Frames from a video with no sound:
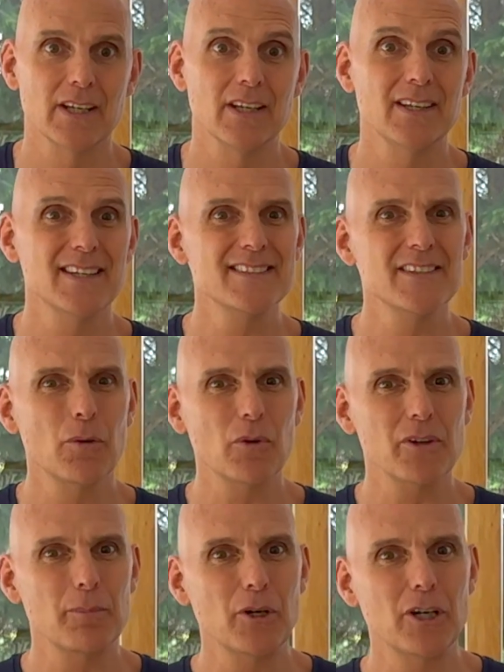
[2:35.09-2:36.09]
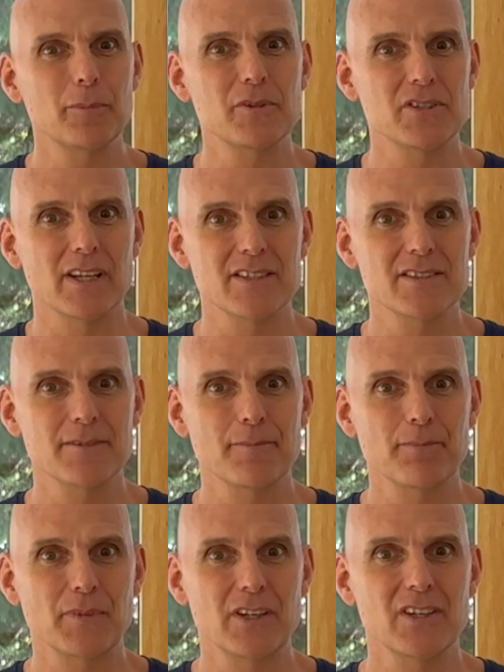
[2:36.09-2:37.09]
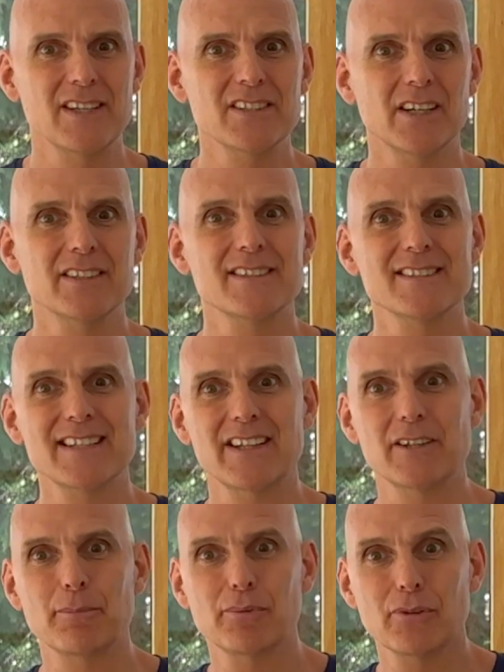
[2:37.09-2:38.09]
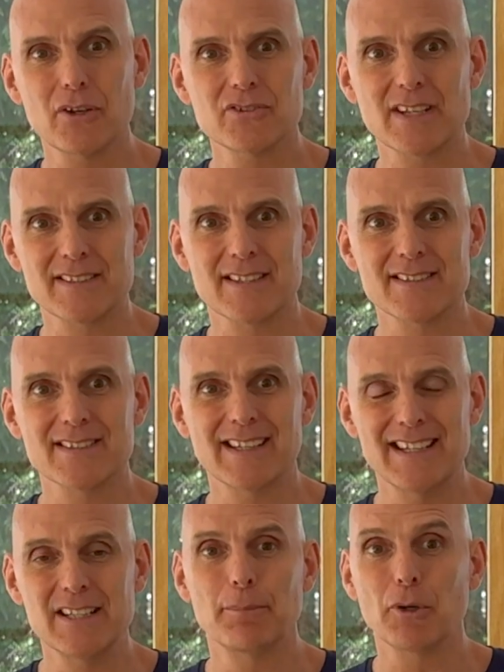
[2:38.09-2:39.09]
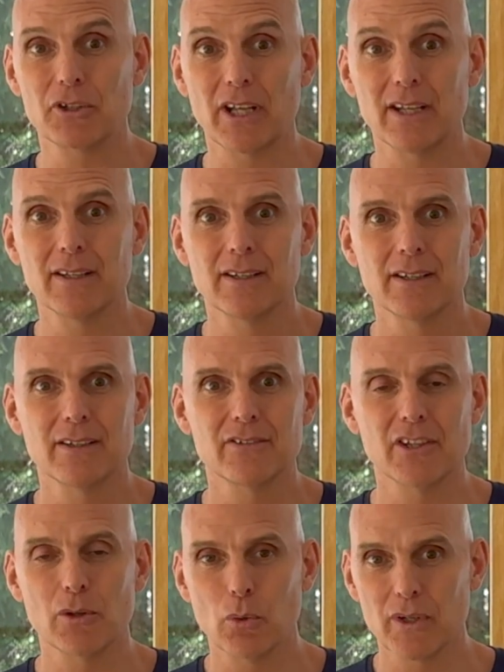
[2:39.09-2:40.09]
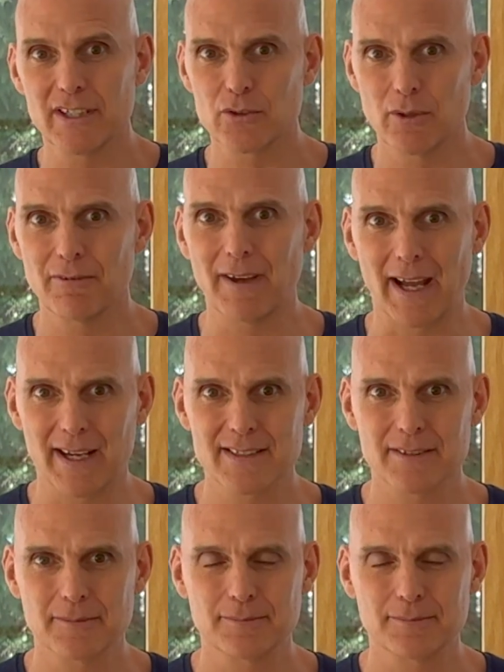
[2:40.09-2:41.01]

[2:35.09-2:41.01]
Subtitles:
You need to know what the purpose is, and you need to understand the processes in the body that you want it to affect.